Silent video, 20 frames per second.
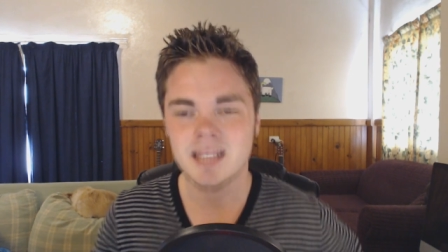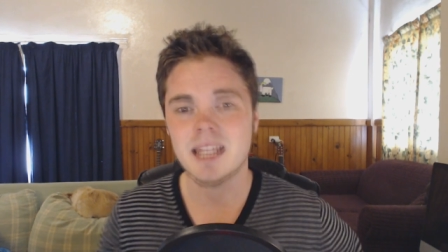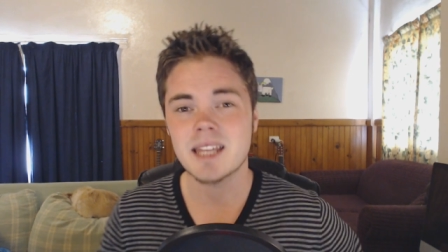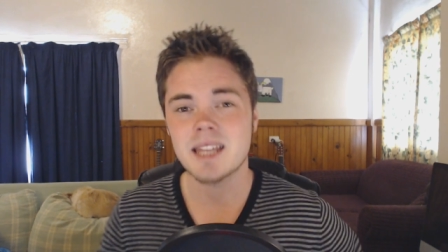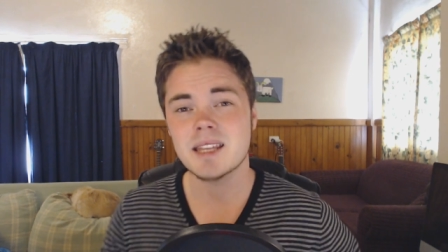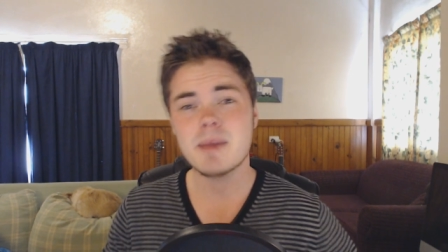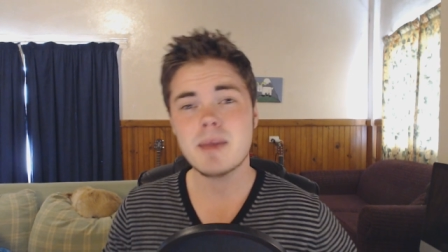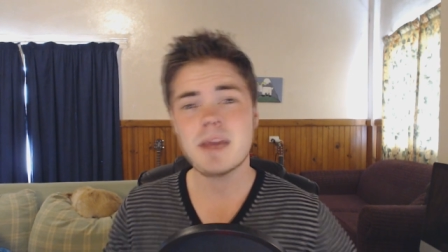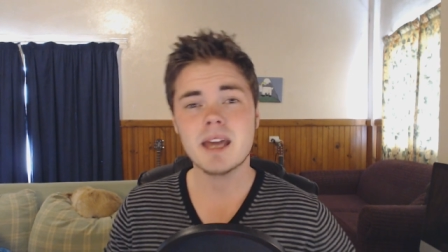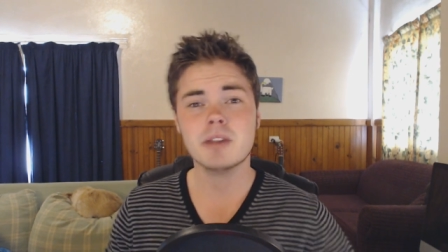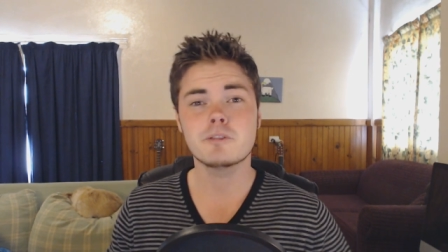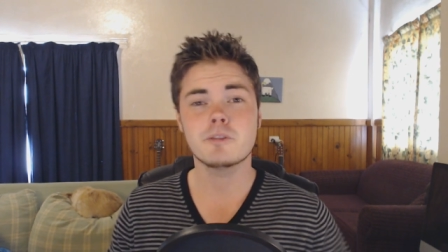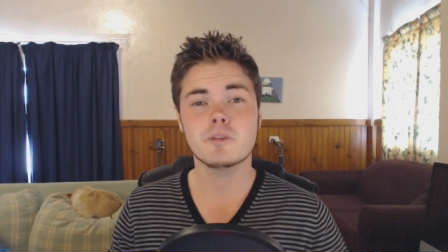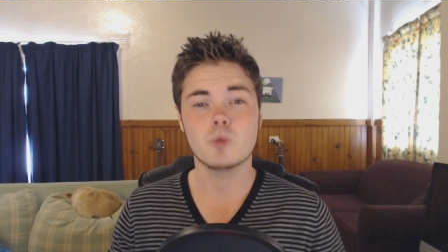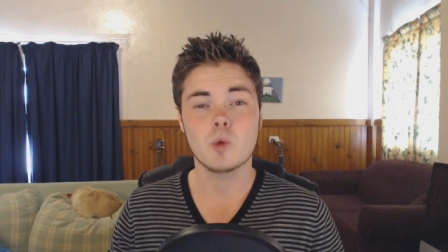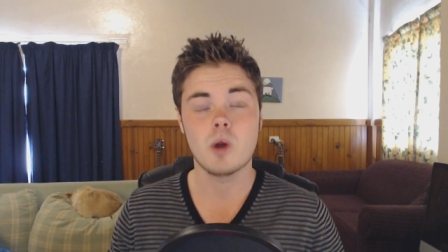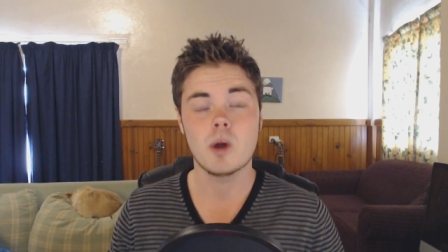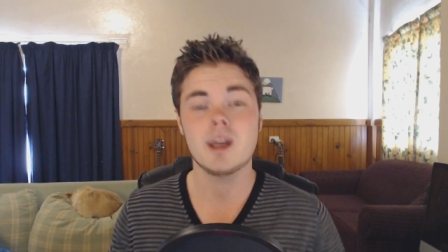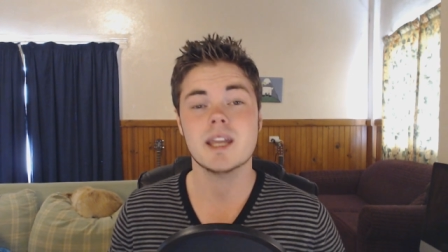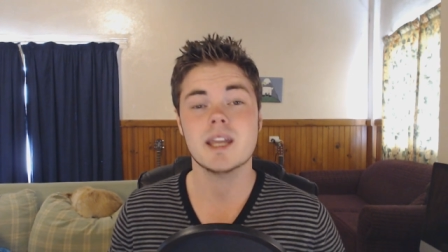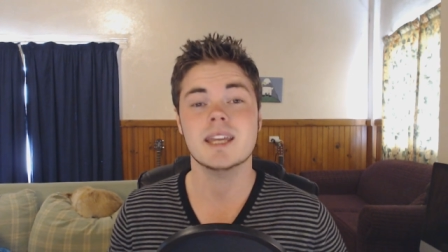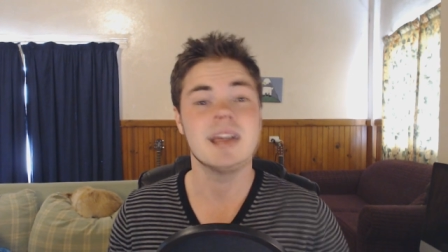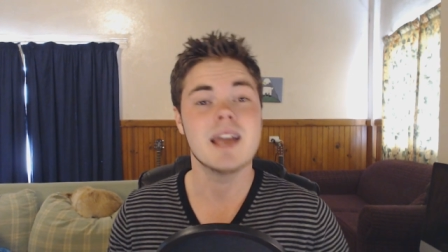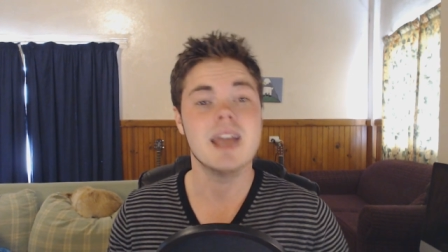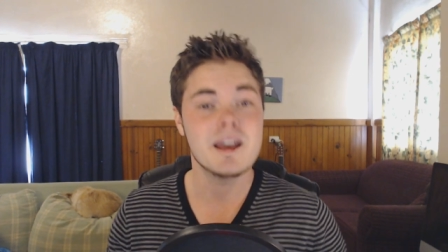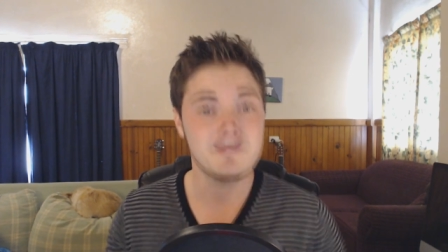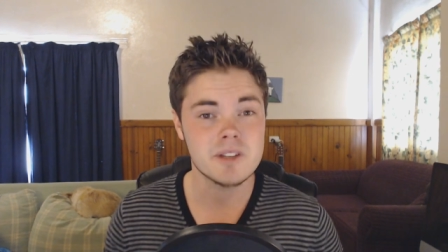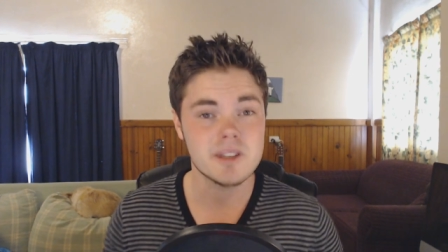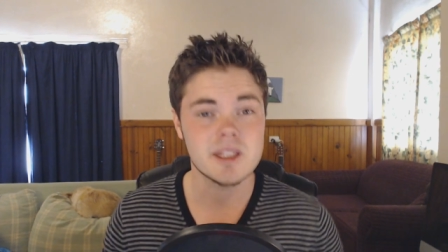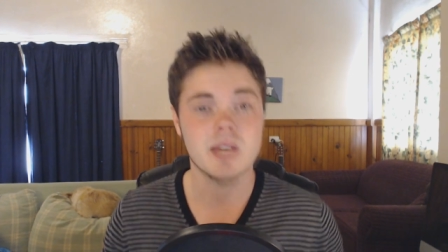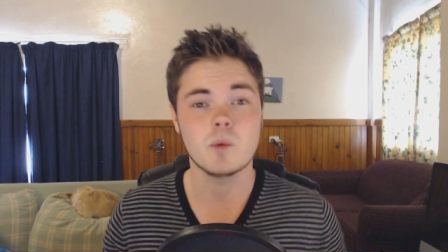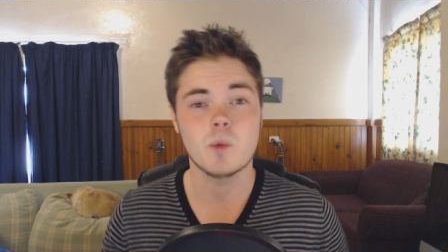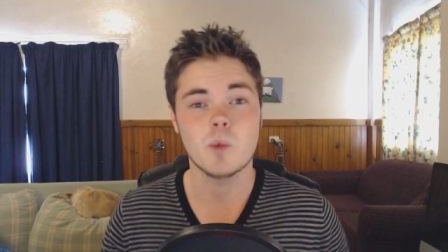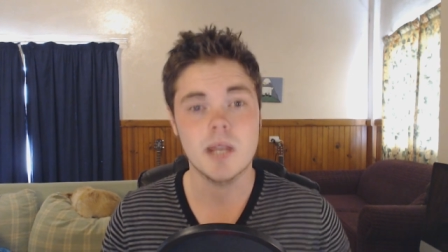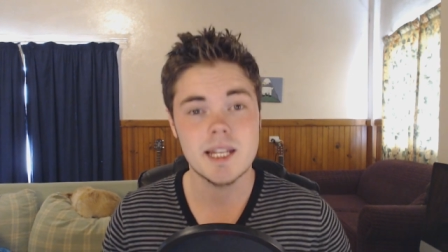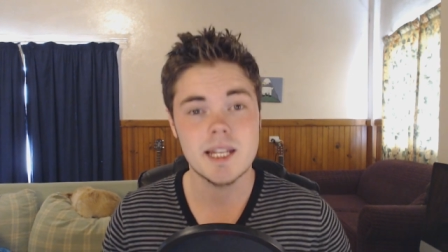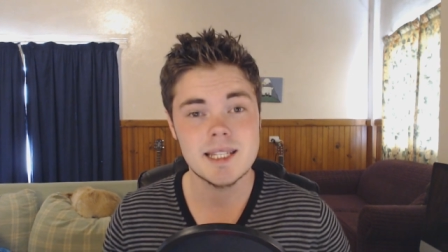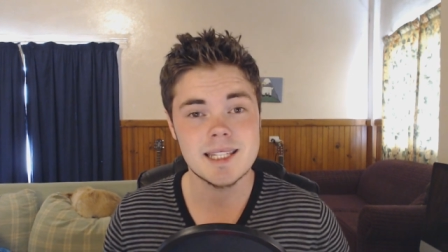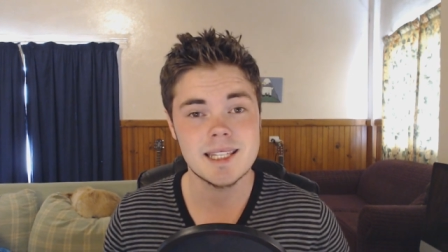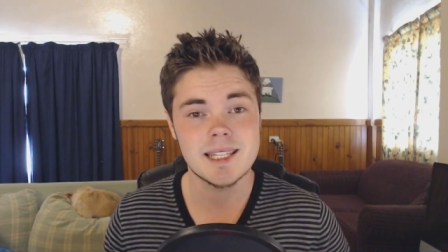Now, the amount of work and effort that
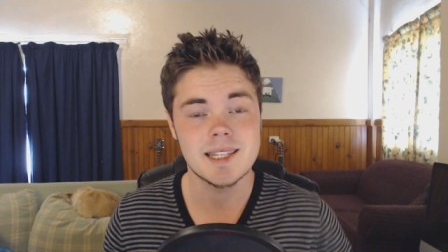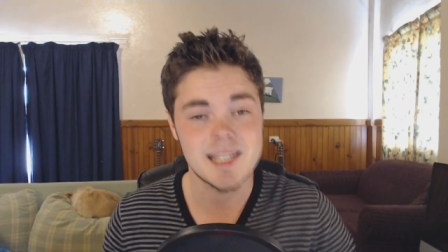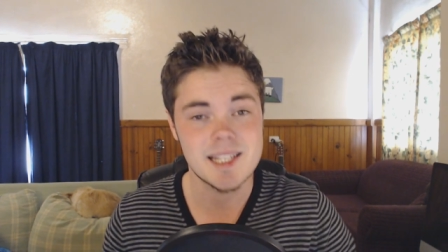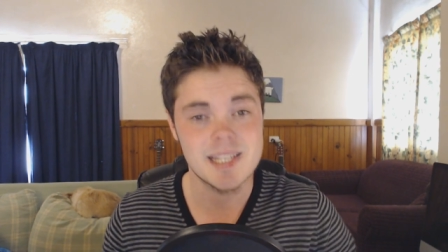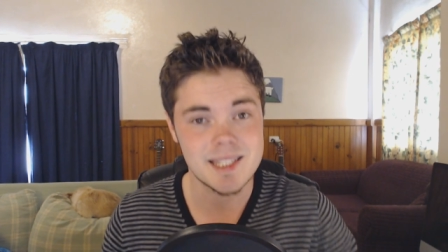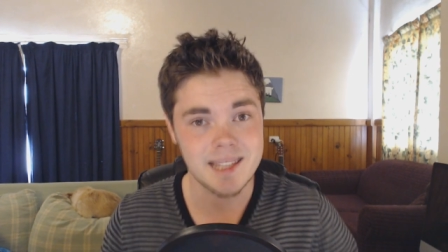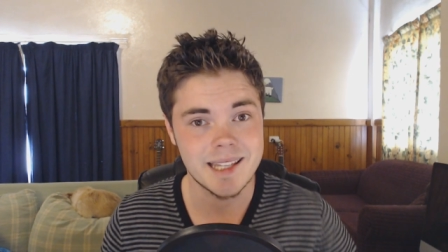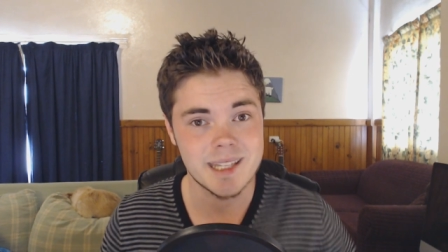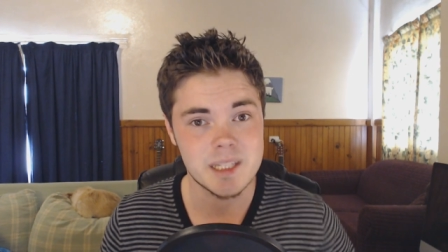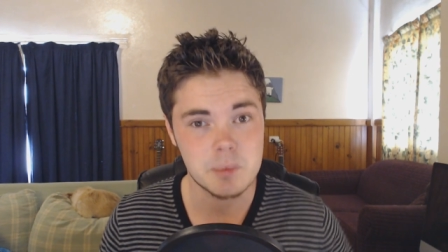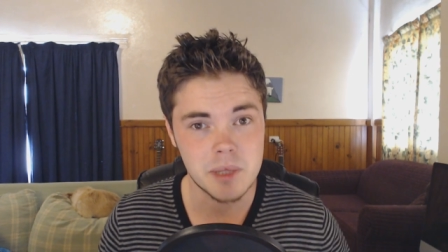went into these